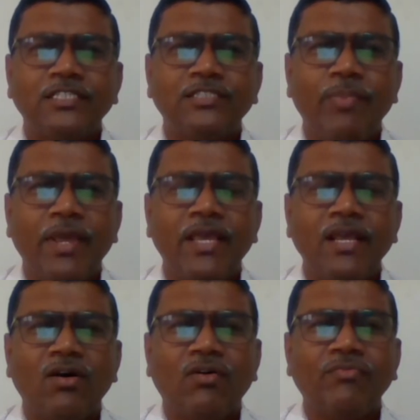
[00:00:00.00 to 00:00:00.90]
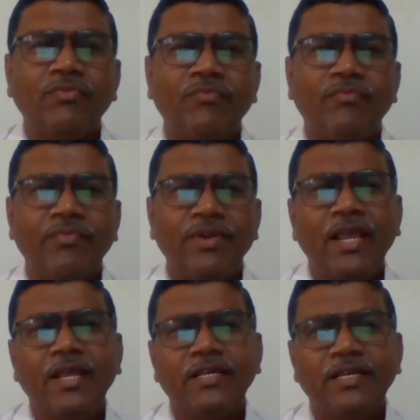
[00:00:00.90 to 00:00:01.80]
Speaking of
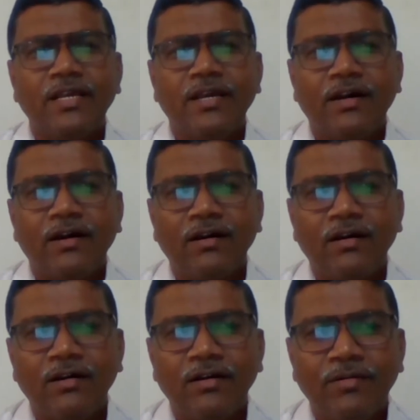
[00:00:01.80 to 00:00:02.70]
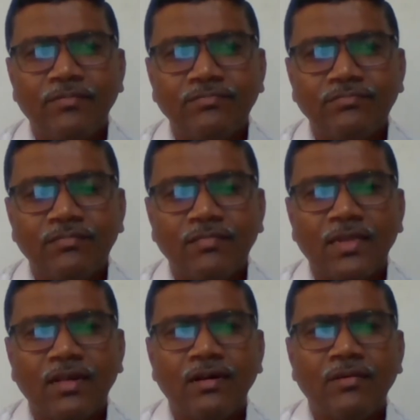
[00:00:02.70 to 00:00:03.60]
free
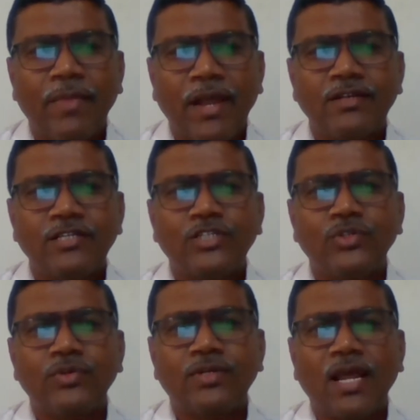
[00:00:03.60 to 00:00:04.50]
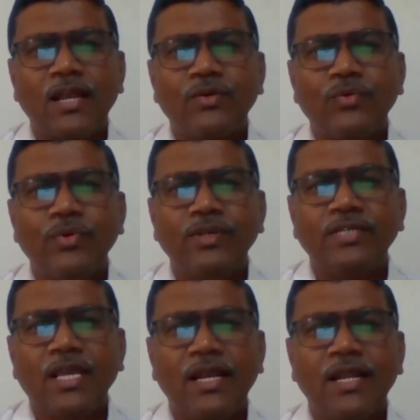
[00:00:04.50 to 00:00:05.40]
men to tell who is
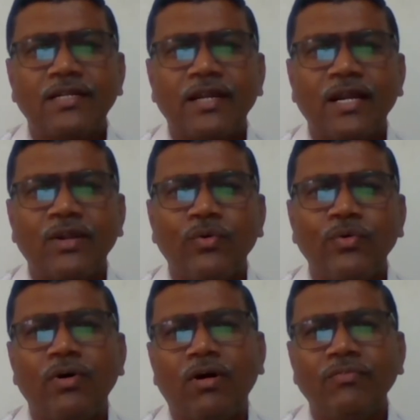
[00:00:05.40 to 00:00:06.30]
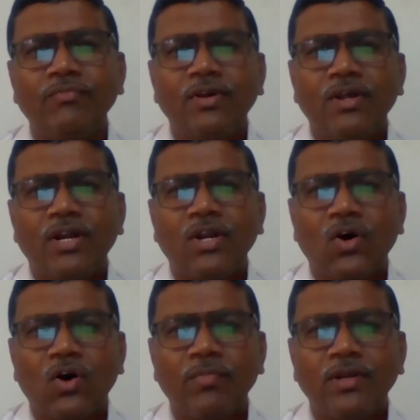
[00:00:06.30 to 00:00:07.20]
English and who of
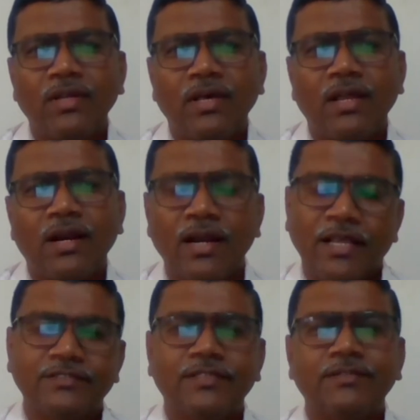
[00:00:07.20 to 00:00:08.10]
Norman race.